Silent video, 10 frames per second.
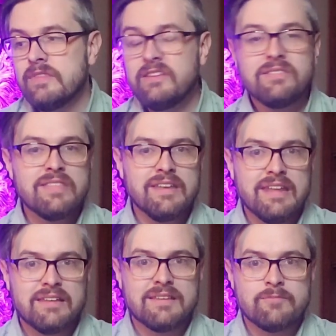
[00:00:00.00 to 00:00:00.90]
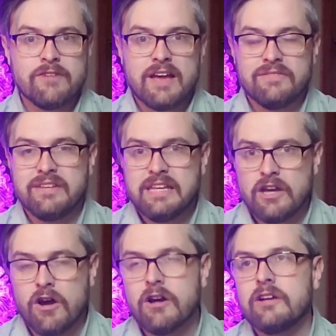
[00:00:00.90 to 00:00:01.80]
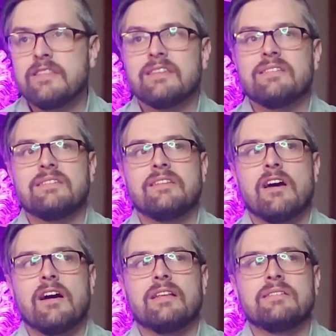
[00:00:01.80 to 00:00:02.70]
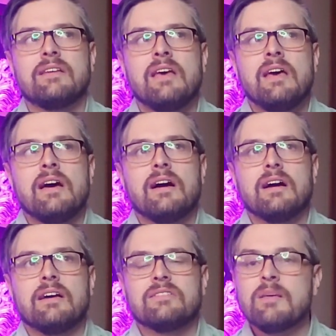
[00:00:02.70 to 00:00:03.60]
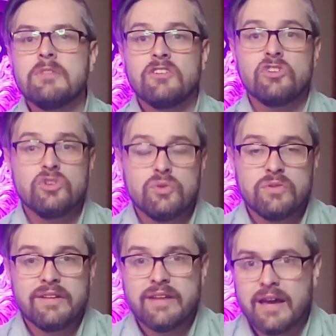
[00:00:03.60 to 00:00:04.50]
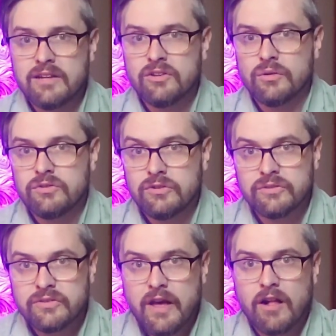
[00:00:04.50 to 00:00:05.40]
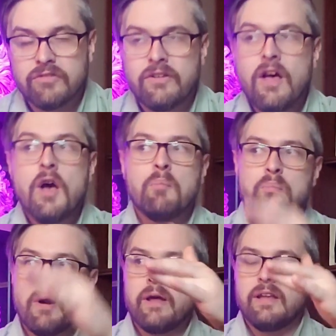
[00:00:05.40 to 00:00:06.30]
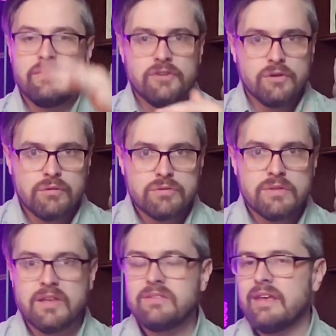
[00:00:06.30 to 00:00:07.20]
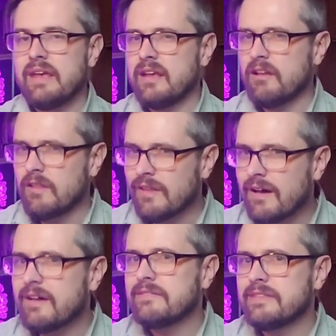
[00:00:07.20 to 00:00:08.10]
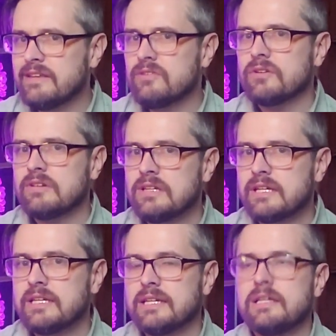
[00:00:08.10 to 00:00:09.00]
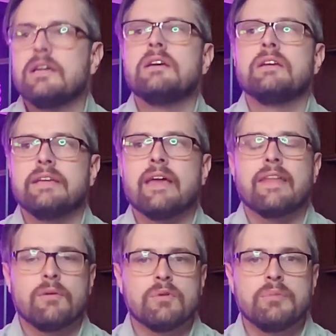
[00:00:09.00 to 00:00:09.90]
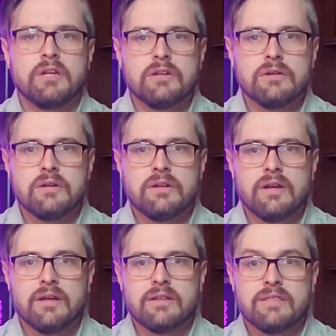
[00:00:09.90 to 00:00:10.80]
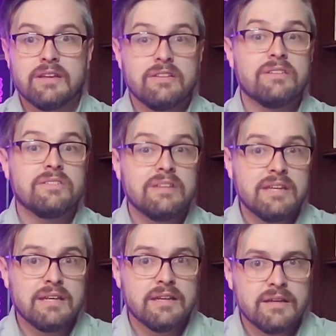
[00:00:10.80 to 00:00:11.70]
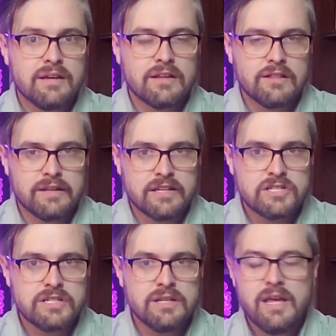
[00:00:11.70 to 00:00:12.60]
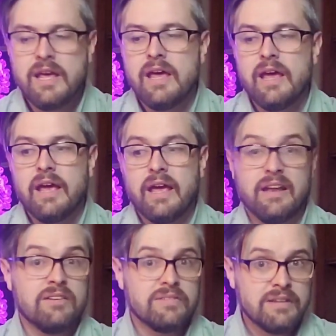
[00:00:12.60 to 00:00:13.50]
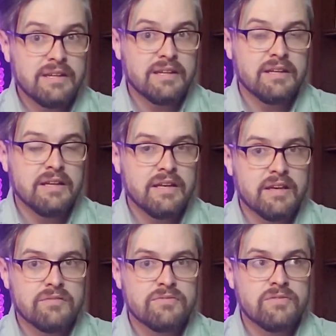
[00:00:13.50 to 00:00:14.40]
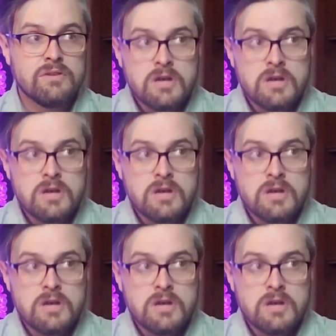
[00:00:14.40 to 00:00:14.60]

this is the DSM-5 TR. This is not something to use to diagnose yourself, but if you go through this and a lot of these are clicking, yeah, that would be a good thing to see a clinician and to see if